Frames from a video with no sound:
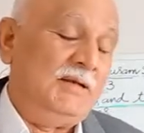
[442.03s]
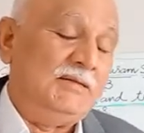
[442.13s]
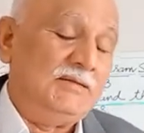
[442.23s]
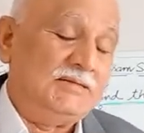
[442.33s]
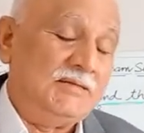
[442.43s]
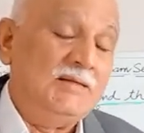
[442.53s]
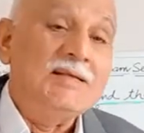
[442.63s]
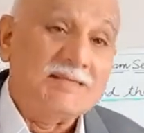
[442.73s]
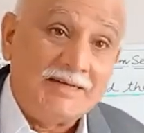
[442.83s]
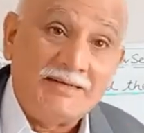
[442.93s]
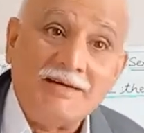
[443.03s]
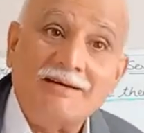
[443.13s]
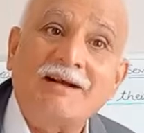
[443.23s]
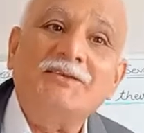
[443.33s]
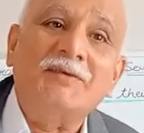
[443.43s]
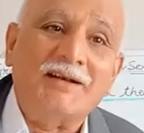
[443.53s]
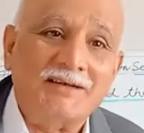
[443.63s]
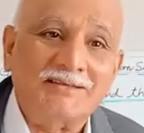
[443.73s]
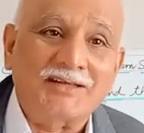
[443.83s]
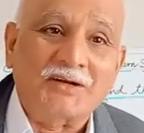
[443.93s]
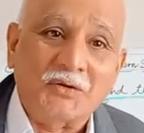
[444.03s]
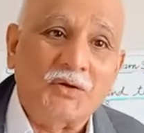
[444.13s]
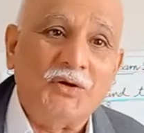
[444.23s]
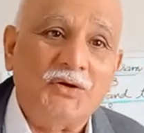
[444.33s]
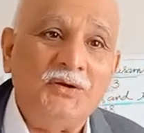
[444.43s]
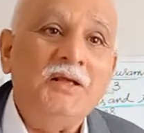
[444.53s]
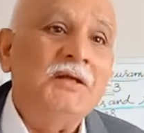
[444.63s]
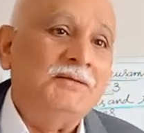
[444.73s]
this scented rice varieties are grown,